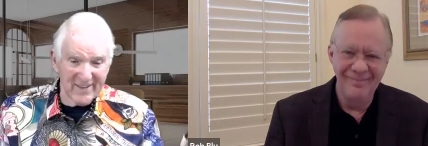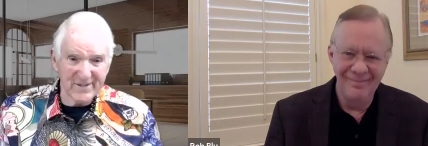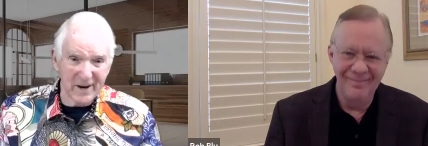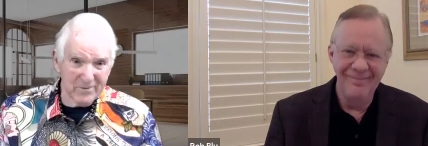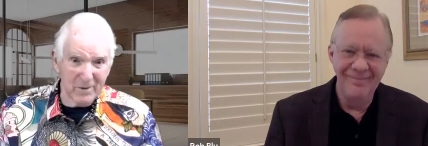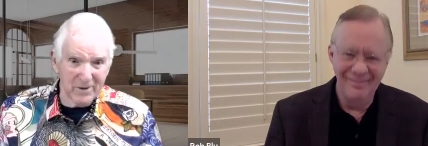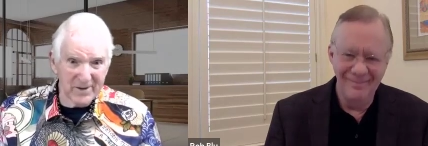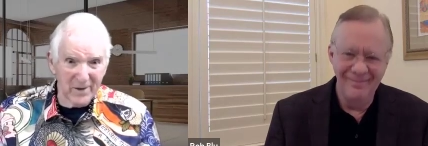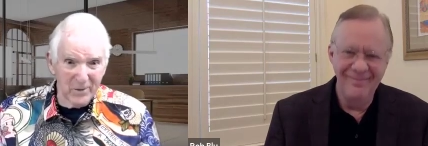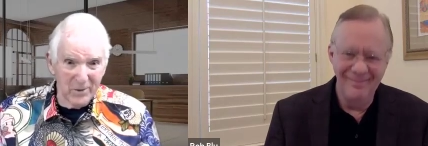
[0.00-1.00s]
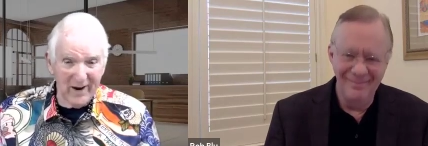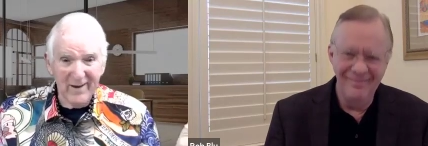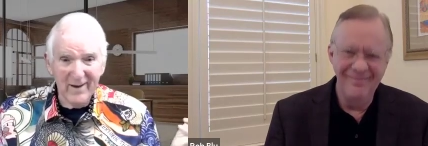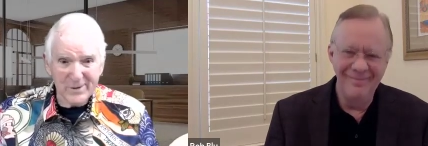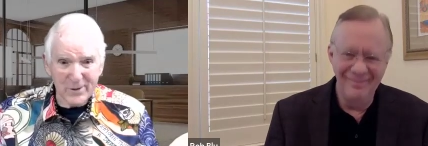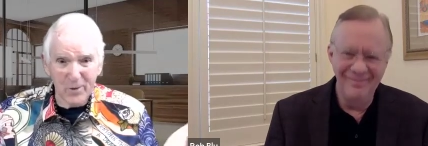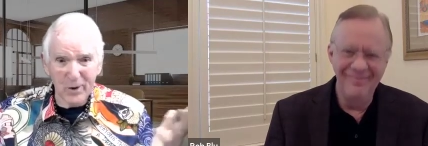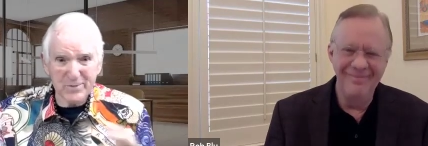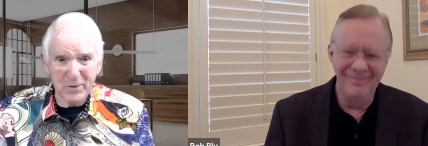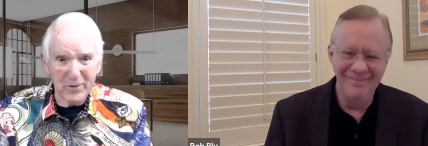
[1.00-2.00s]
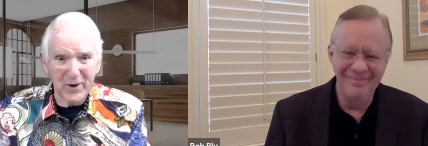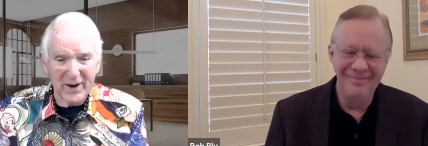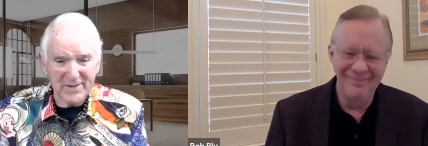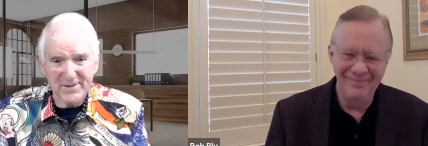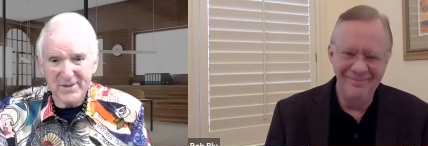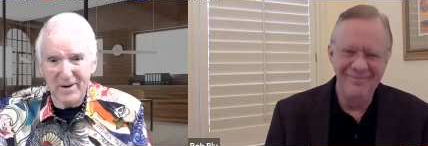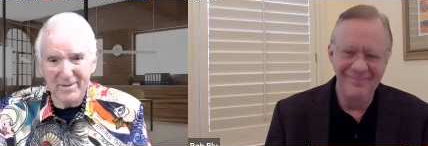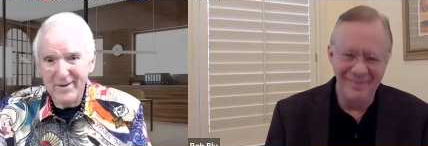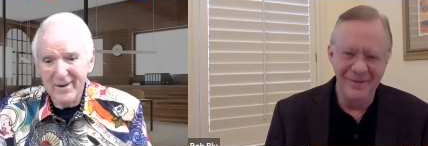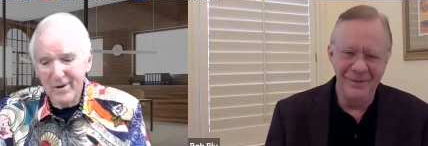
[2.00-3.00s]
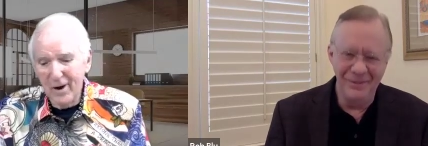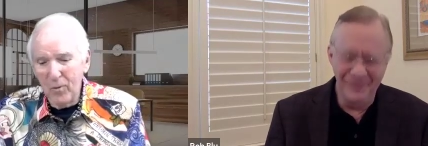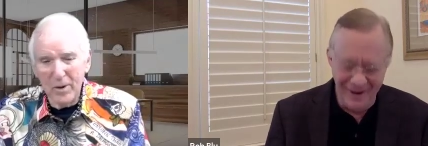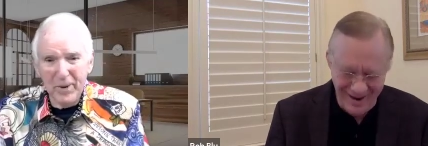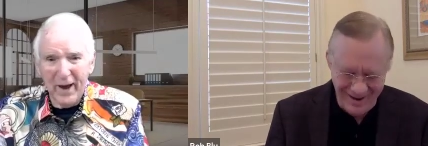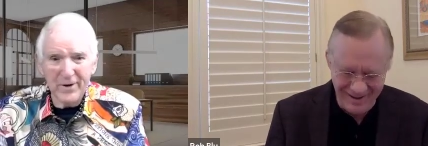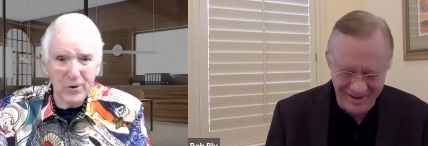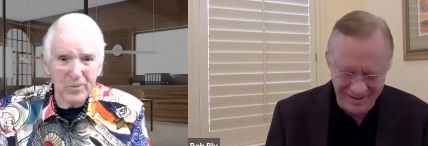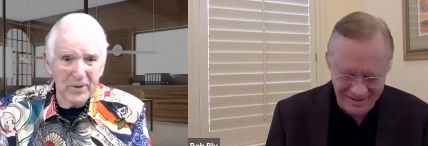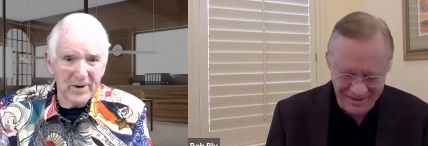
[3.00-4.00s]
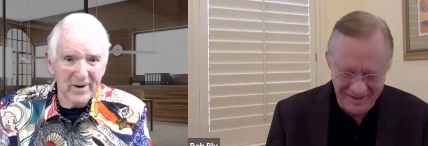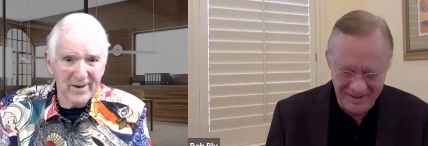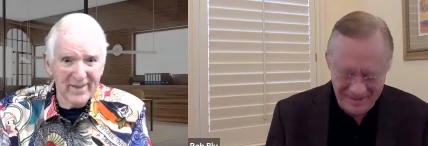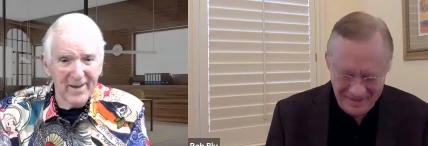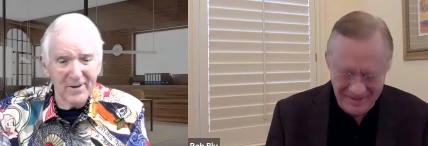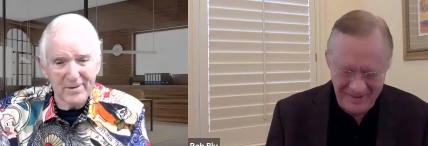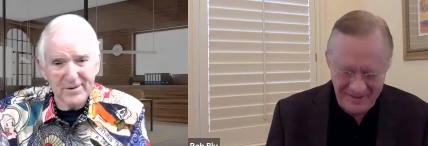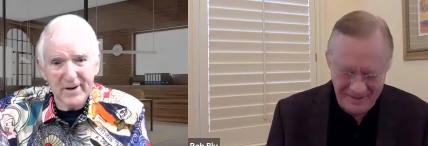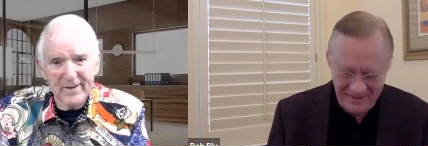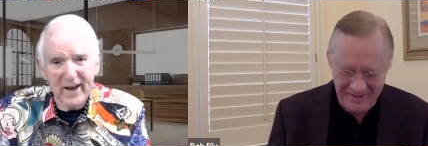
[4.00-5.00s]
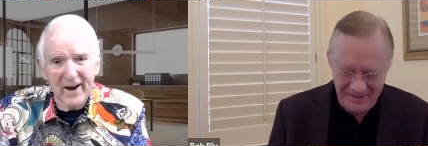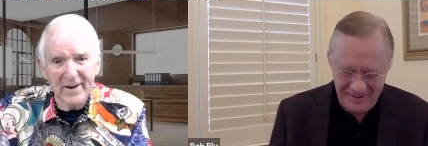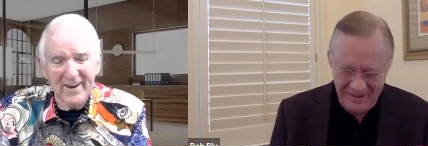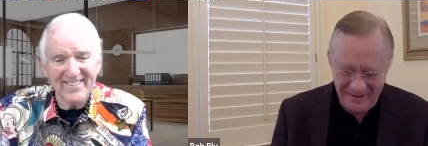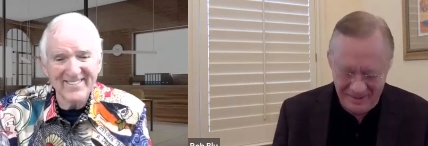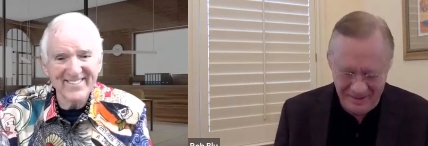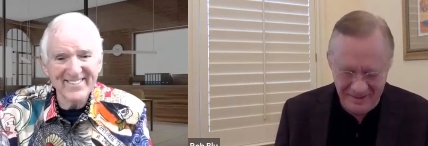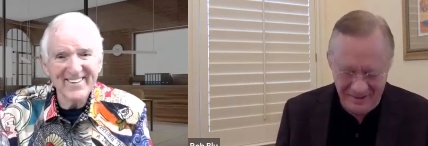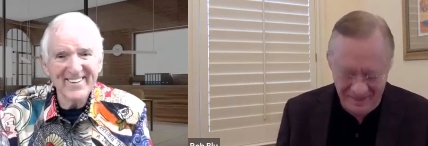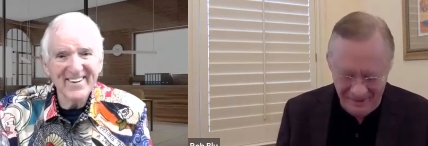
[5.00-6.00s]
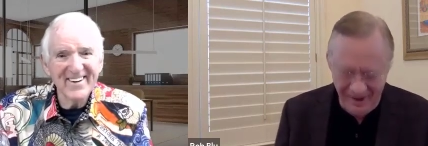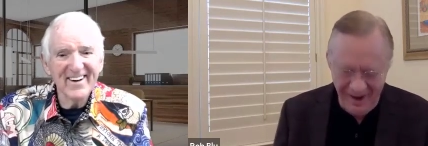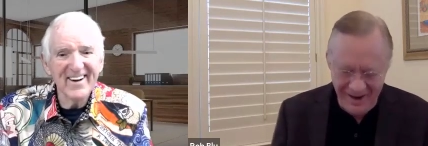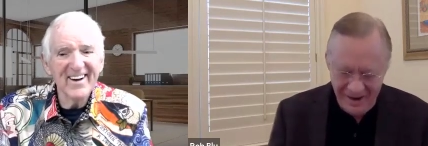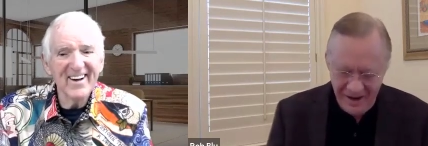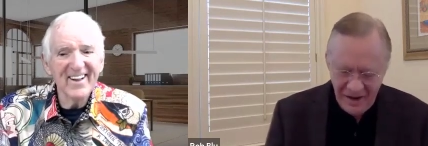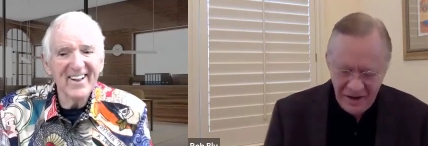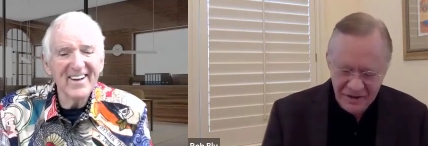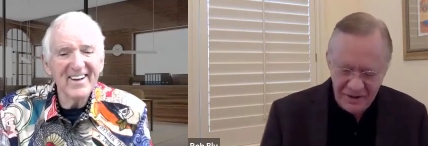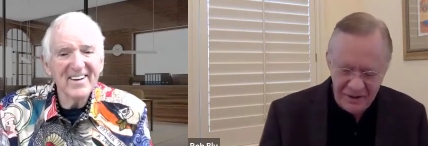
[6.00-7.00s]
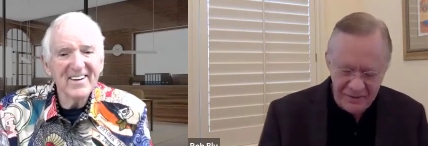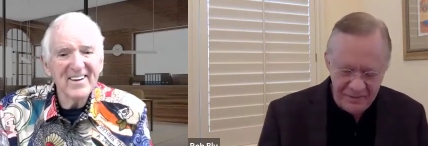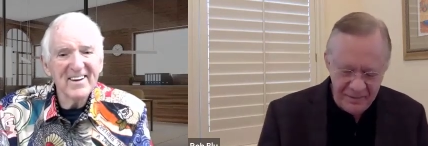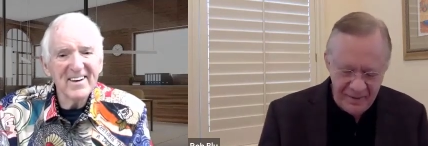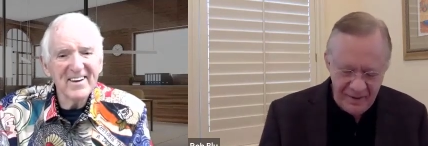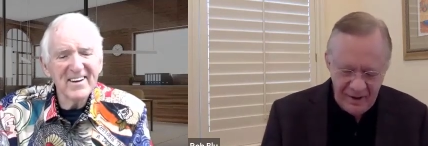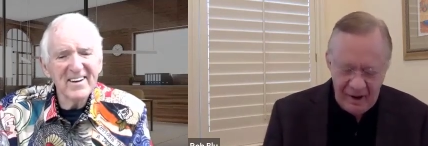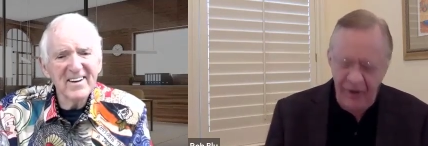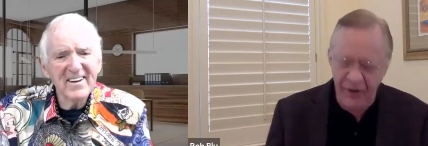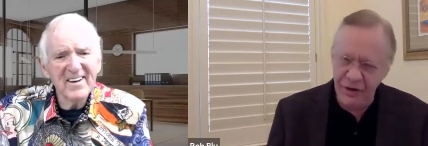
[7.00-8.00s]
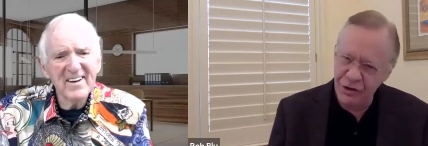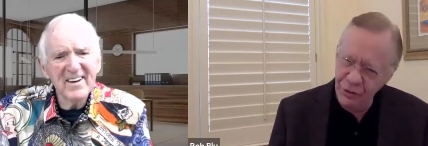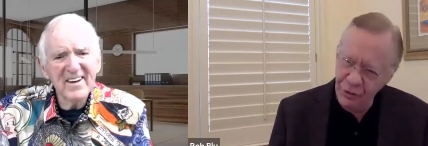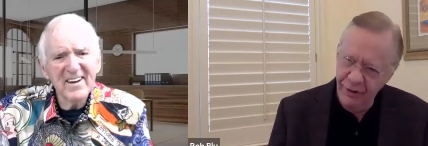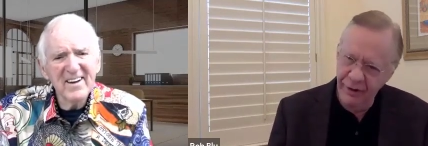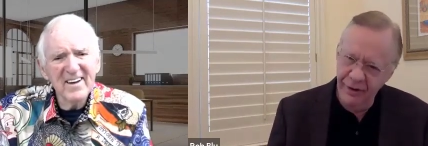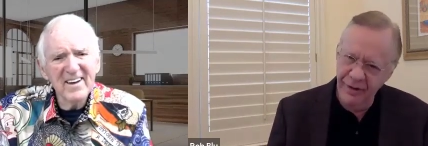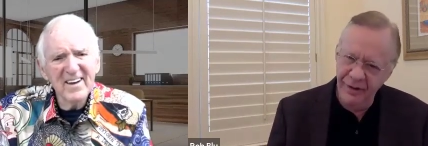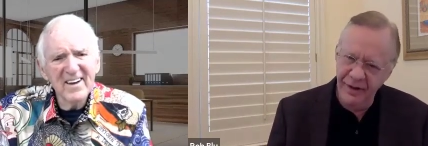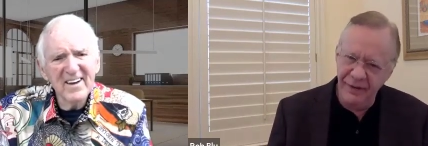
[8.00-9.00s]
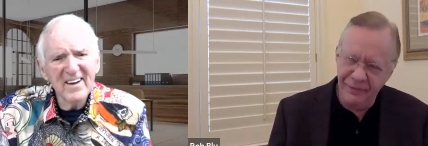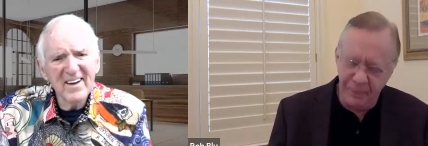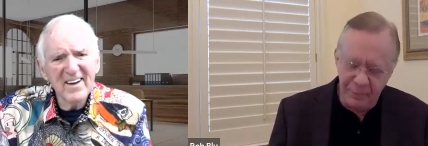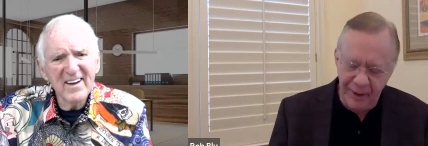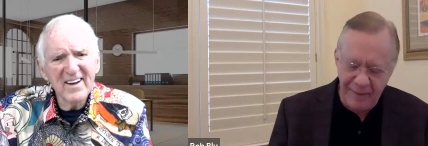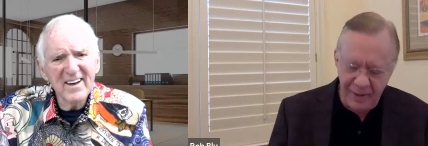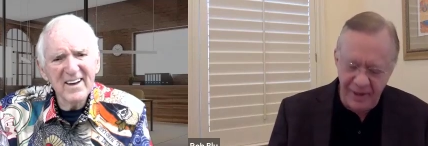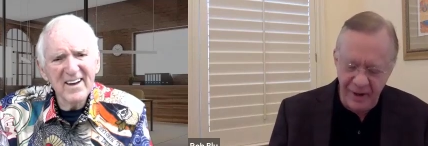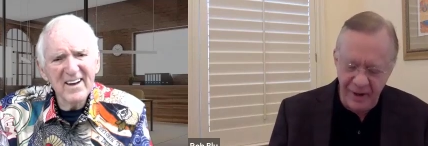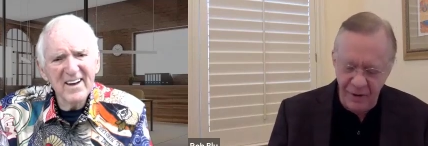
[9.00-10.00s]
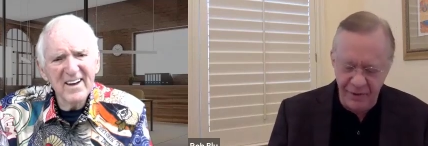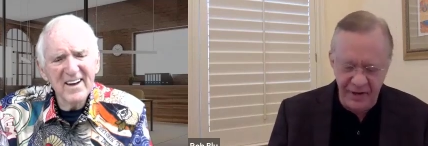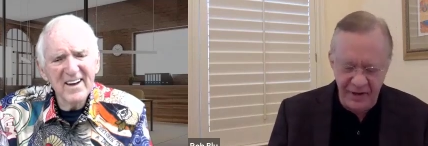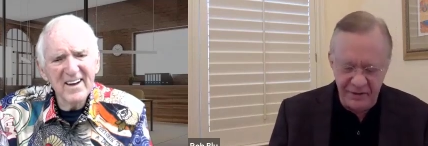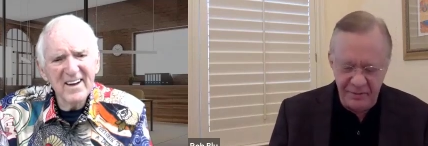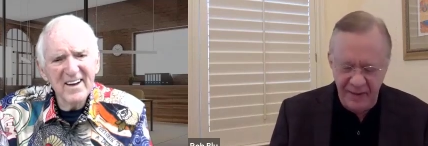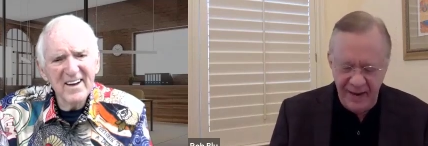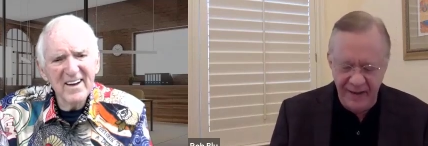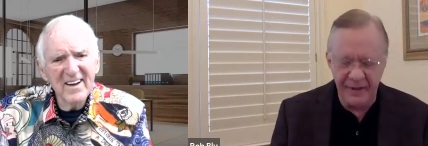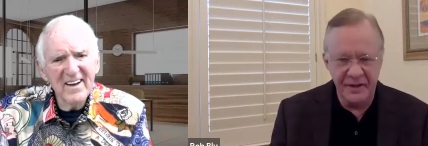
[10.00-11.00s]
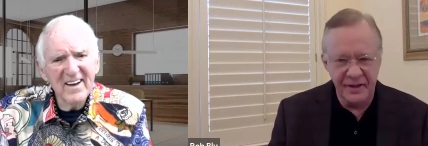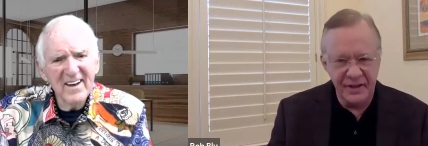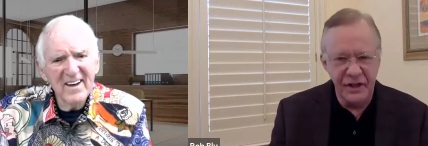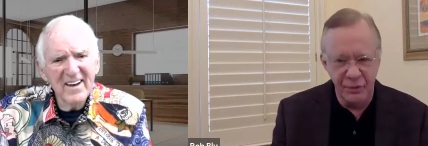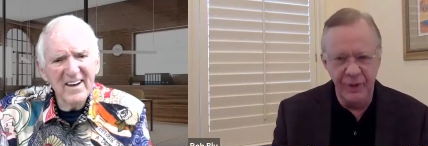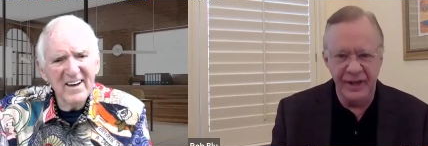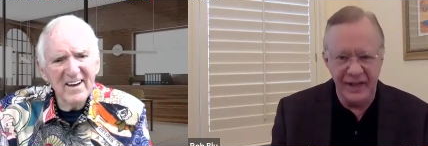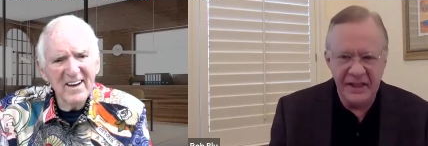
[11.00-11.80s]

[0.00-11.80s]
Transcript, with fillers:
Speaker 1: get in the same trouble the other way. So it works both ways. It's not one bad group in the other. So you get the idea.
Speaker 2: All right. So are you sure if the property owner doesn't pay that you really